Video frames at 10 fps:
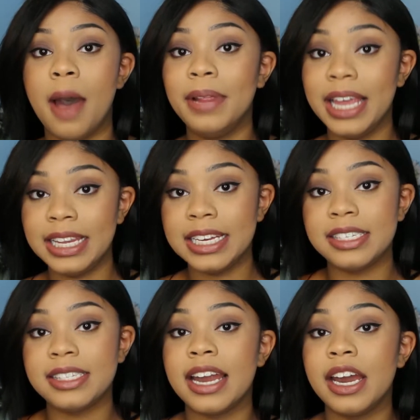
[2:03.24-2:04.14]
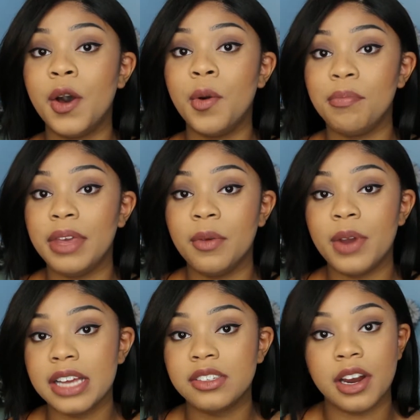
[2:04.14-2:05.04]
a playlist that helped me
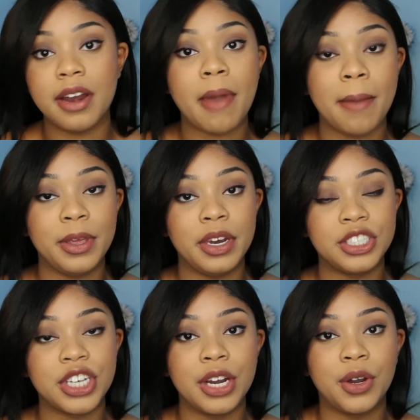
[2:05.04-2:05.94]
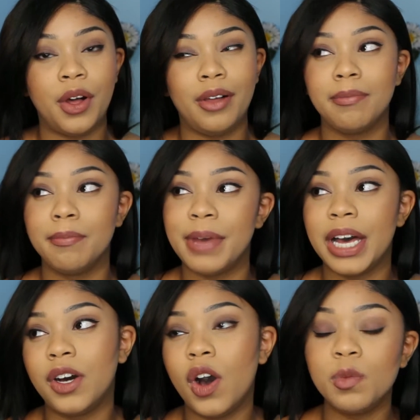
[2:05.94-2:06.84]
when I started my beauty channel
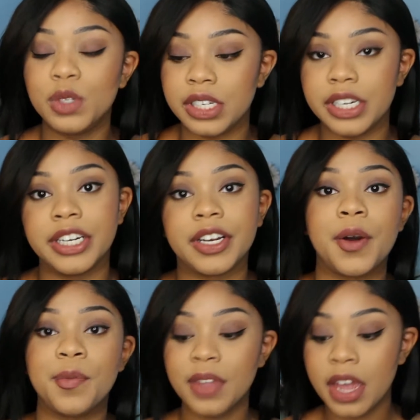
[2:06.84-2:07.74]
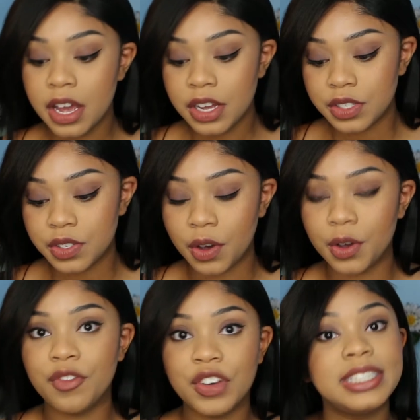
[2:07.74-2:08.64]
about almost a year ago.
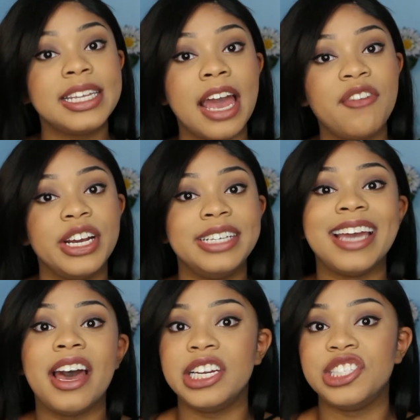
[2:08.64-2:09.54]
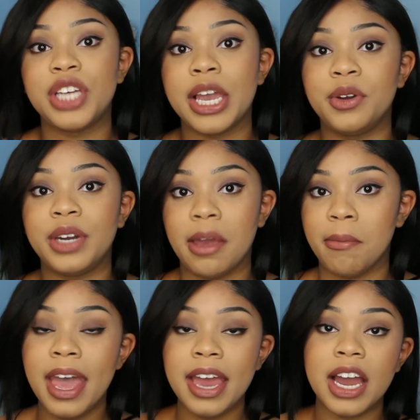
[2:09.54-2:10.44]
So the first thing I've written down is channel
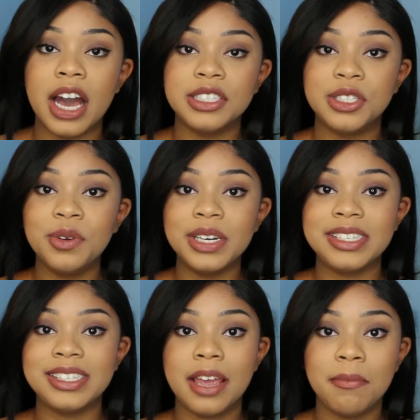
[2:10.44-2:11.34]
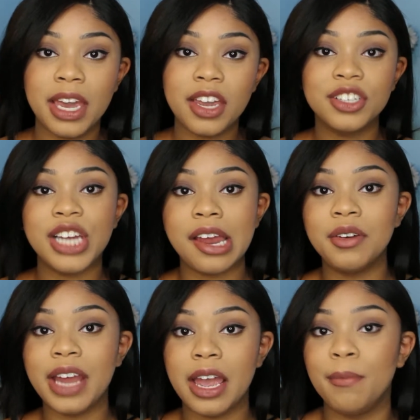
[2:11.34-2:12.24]
name. Now I do want to see, make your
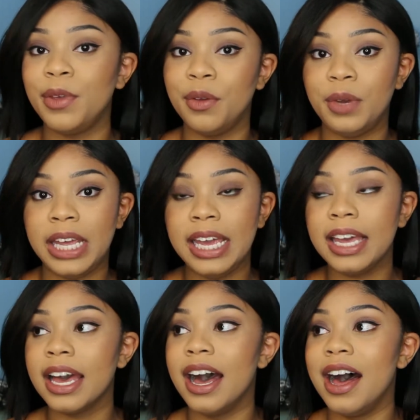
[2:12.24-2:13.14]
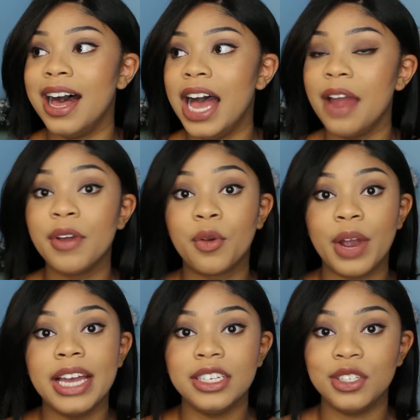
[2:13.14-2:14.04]
channel name unique. I
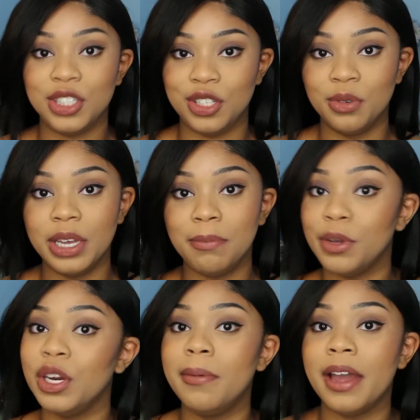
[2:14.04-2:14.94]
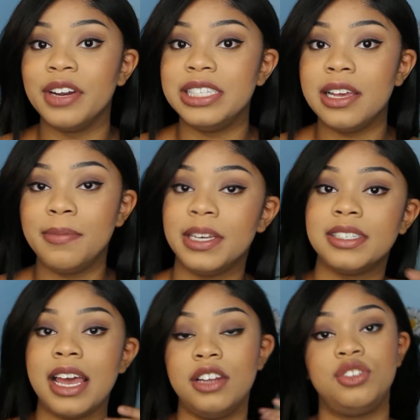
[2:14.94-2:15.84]
regret doing Beauty by Rissa
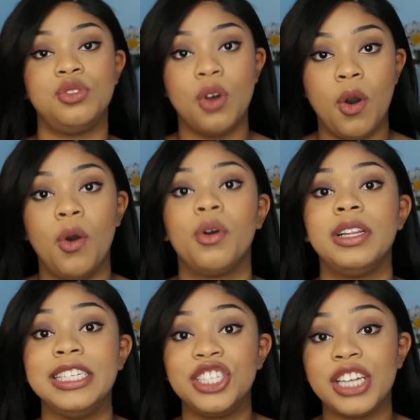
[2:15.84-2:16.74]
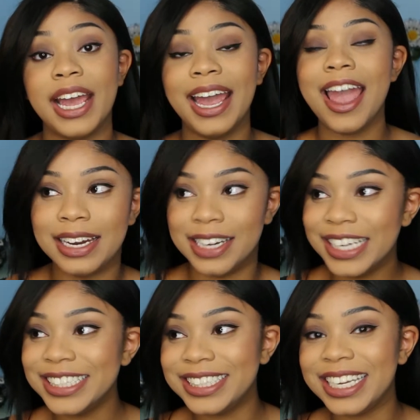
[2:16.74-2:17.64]
because that is so cliche.
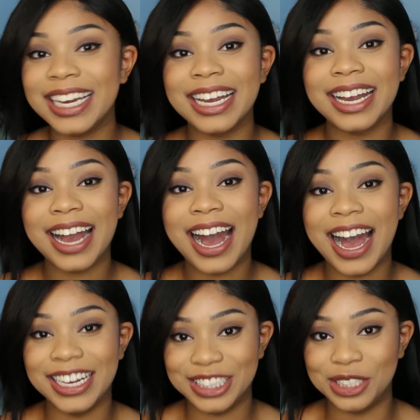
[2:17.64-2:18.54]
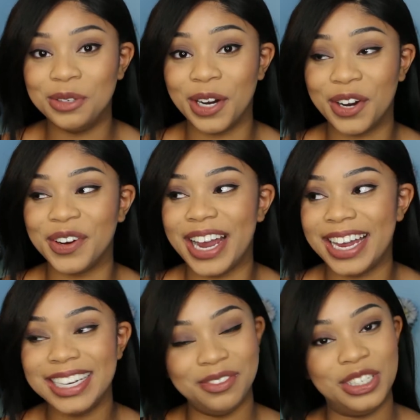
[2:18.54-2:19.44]
Another thing I do
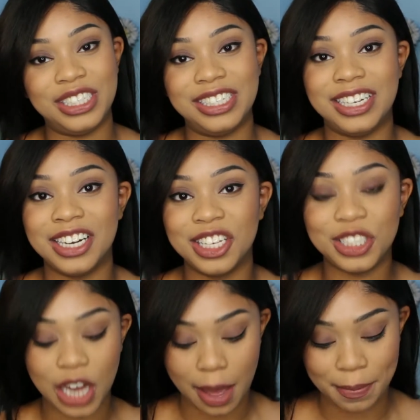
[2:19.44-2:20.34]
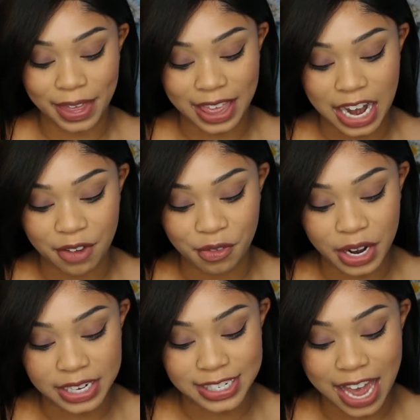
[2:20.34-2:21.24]
regret, which is another topic that I have
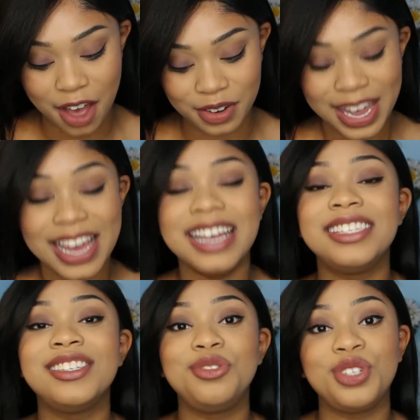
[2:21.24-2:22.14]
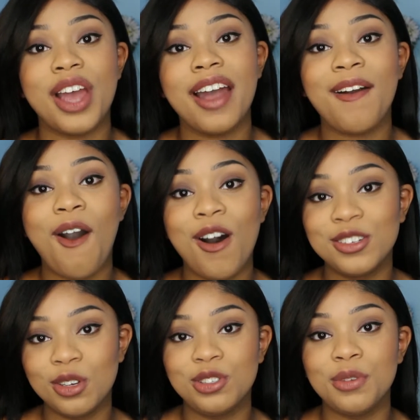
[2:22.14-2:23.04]
written down, is to check all
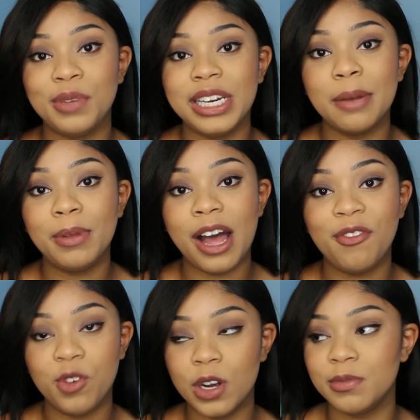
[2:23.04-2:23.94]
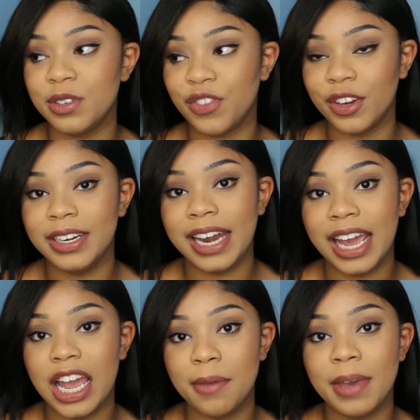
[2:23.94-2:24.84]
social media platforms if your
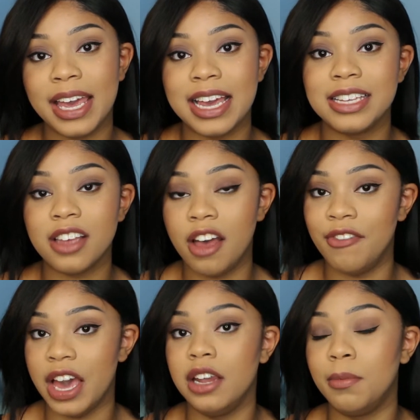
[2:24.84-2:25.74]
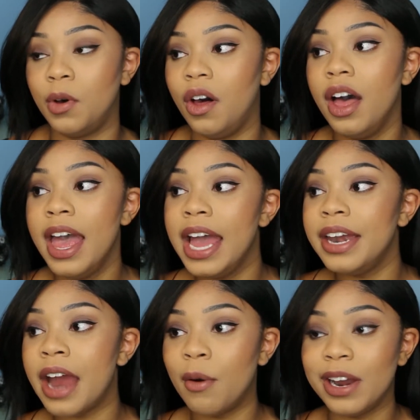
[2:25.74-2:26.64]
name is available.
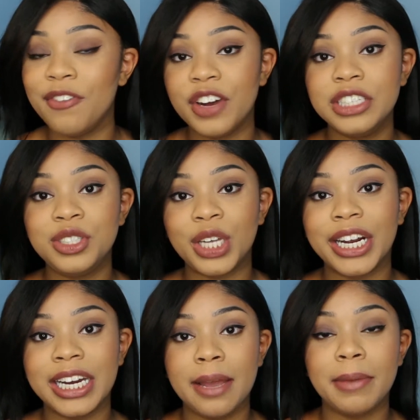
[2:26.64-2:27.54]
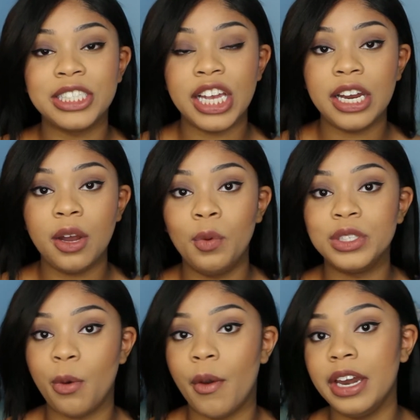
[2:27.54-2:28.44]
Now when I first started, my channel
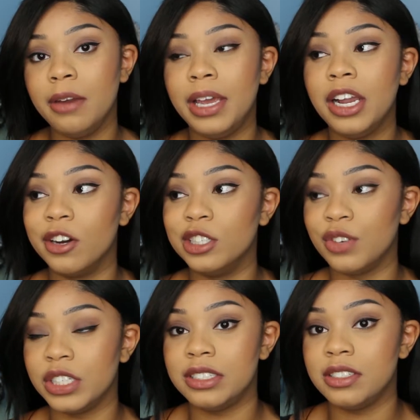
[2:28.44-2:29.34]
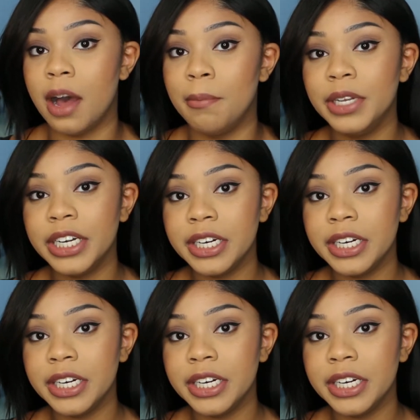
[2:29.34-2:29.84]
was going to be Girl vs Tumblr,